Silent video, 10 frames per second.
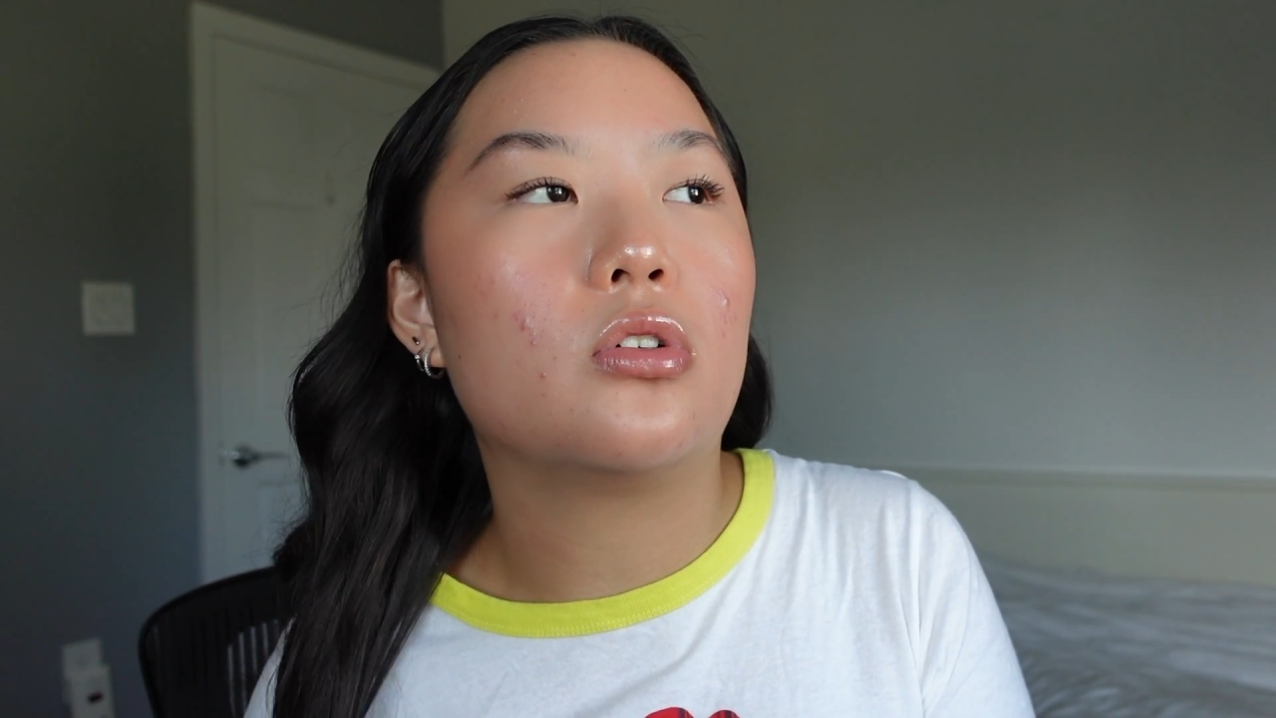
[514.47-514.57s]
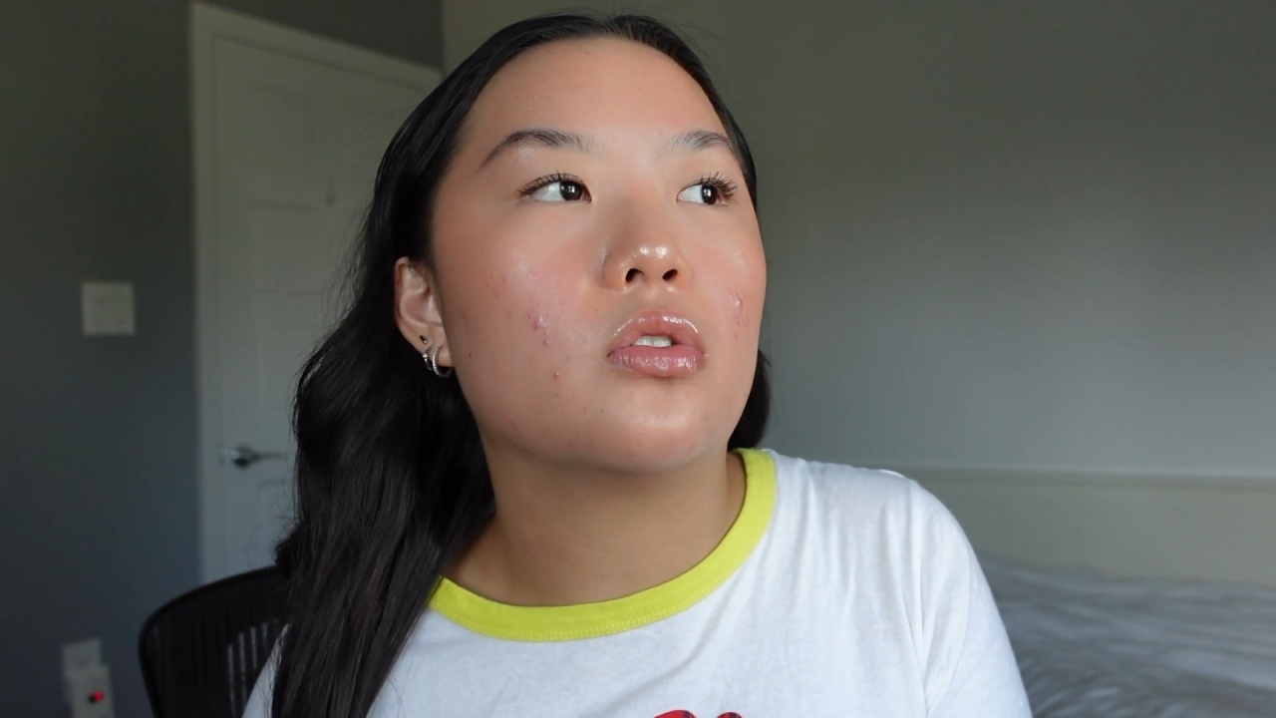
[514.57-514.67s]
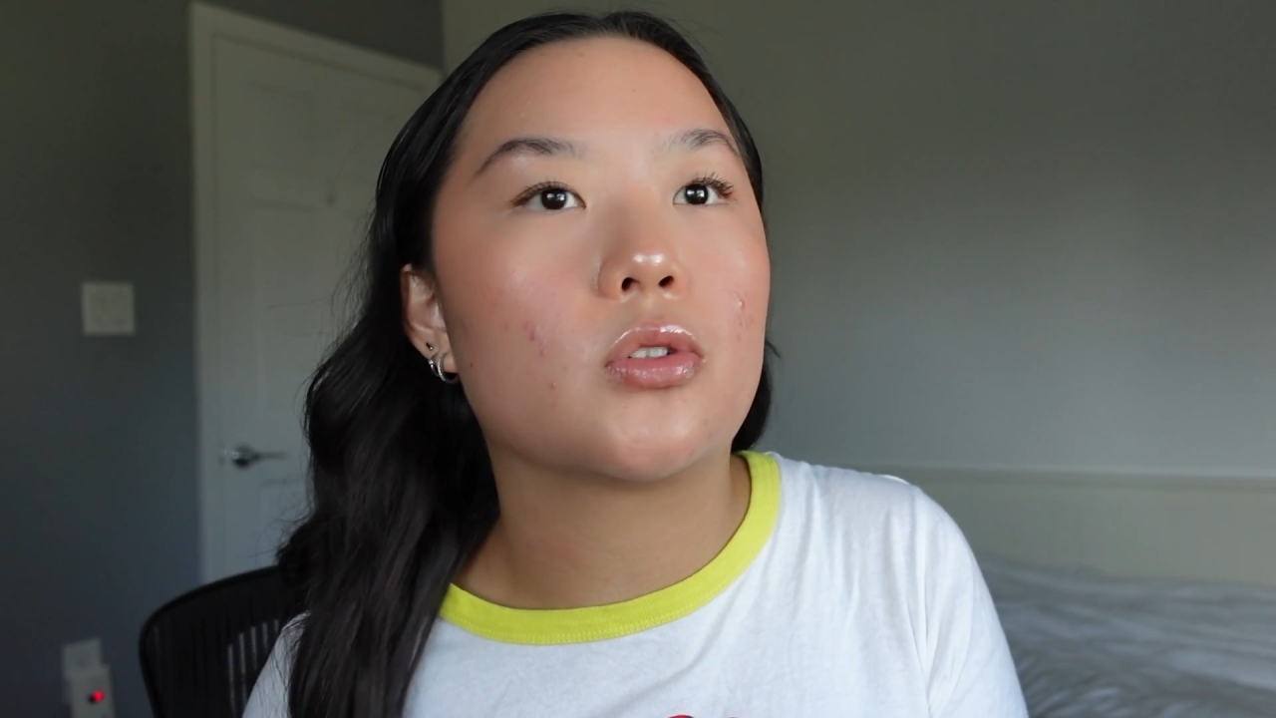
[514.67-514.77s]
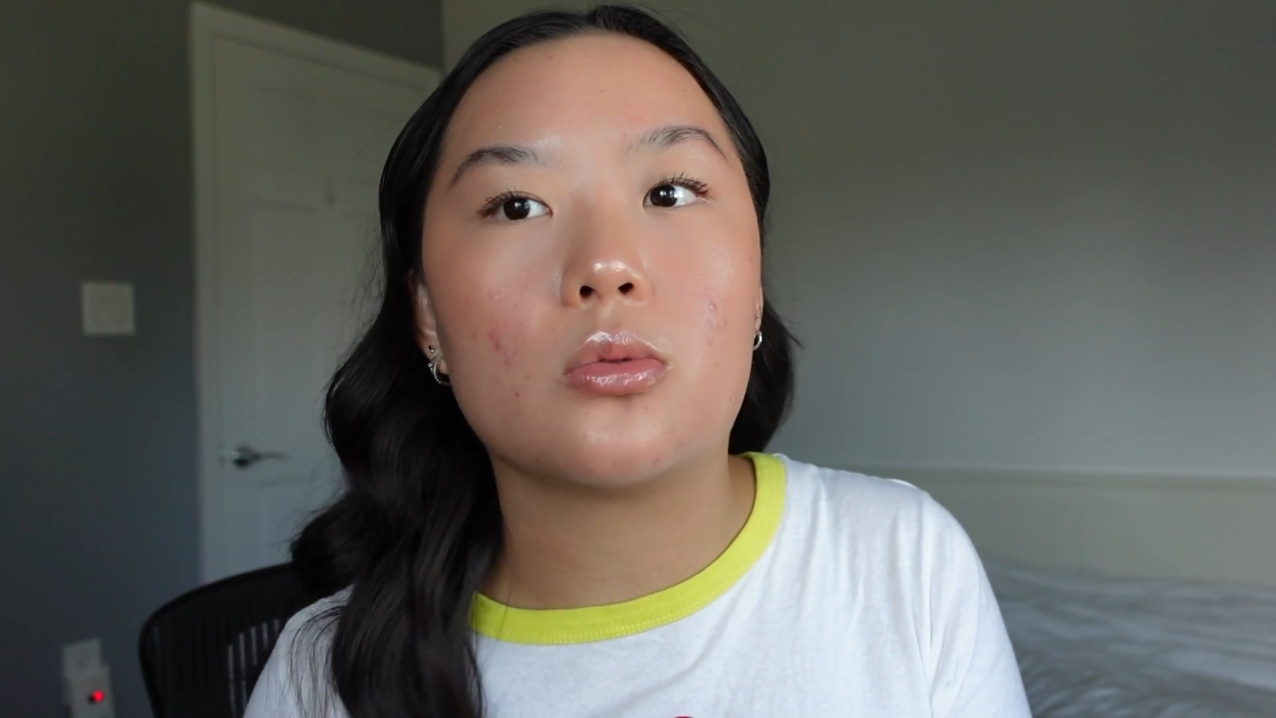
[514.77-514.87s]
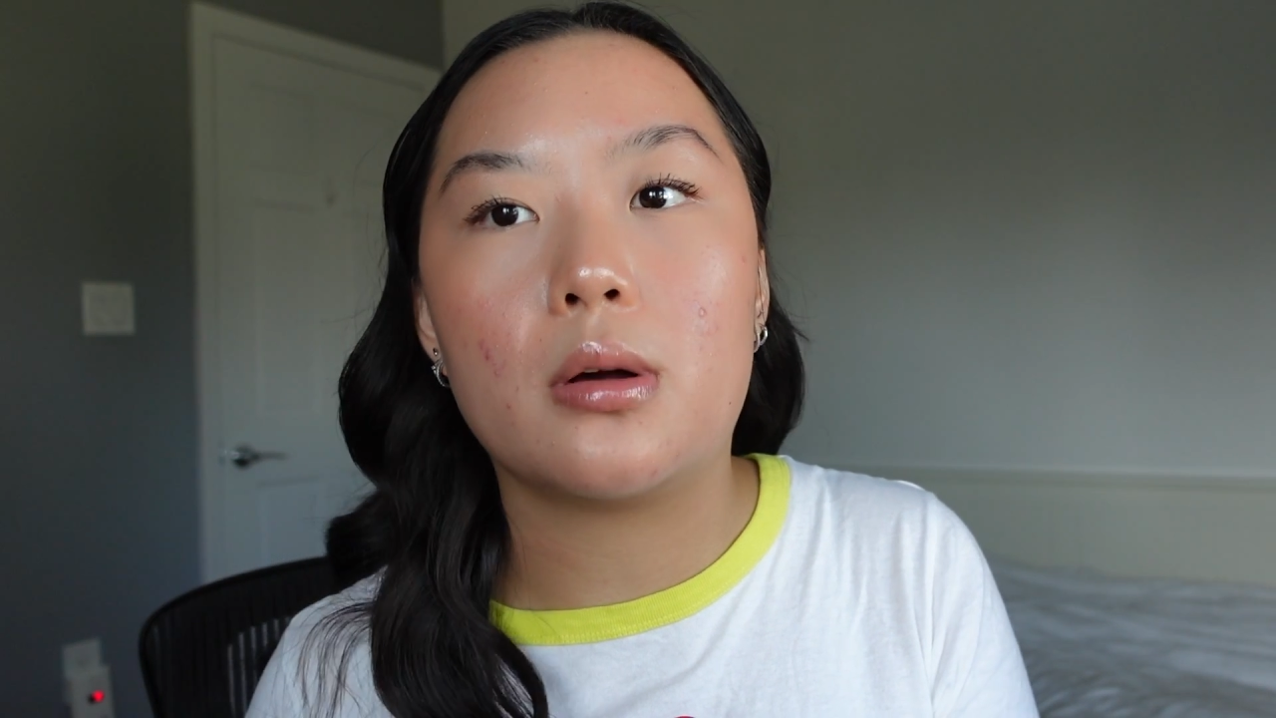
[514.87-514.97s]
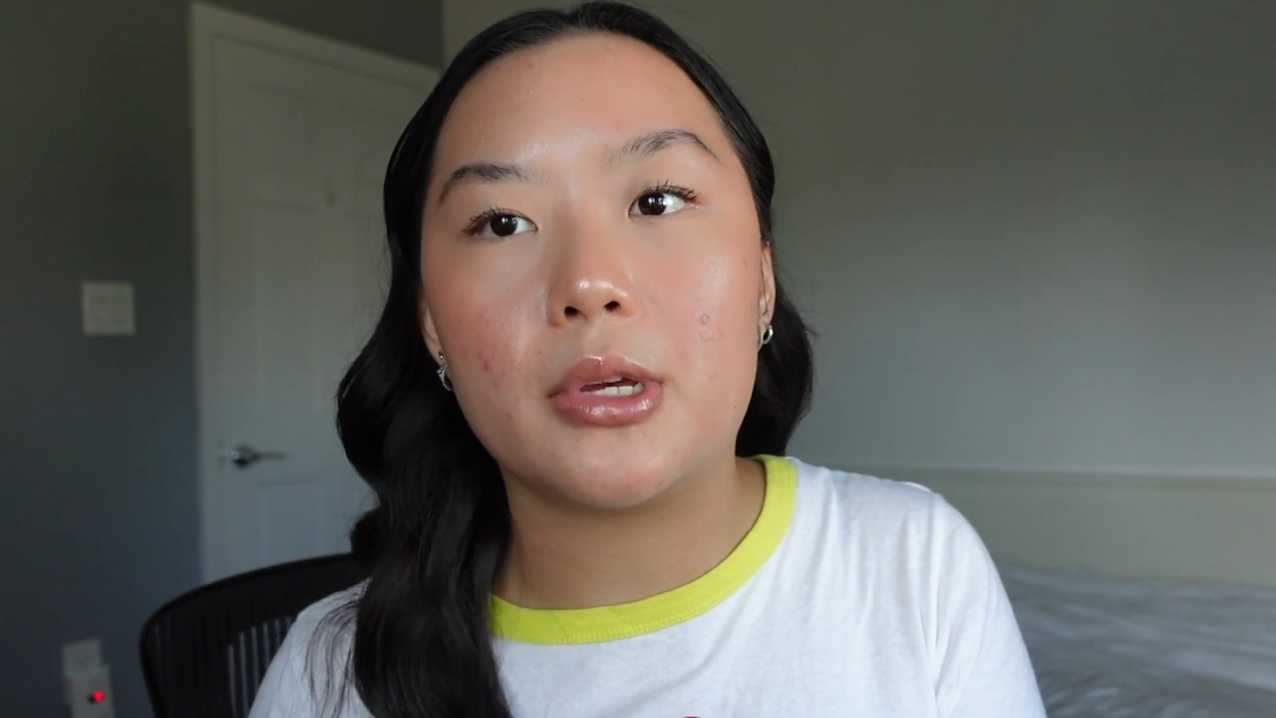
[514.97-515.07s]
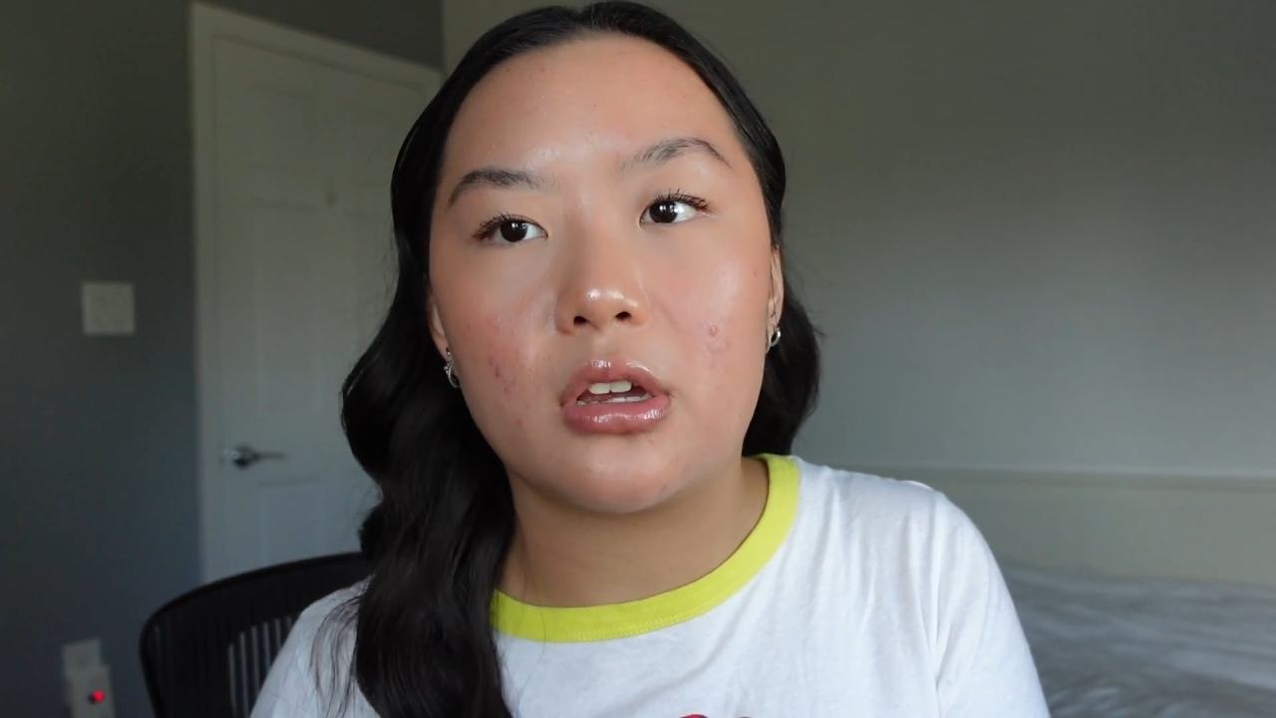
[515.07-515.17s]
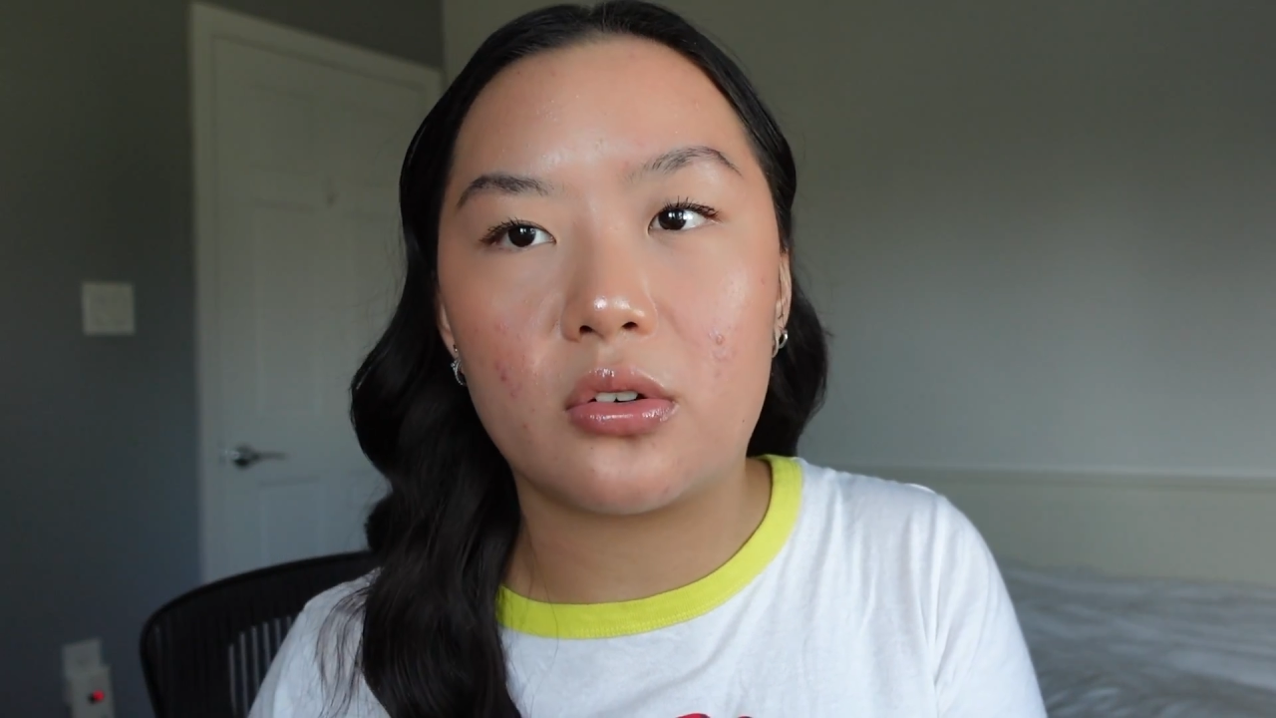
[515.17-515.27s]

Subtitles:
overwhelming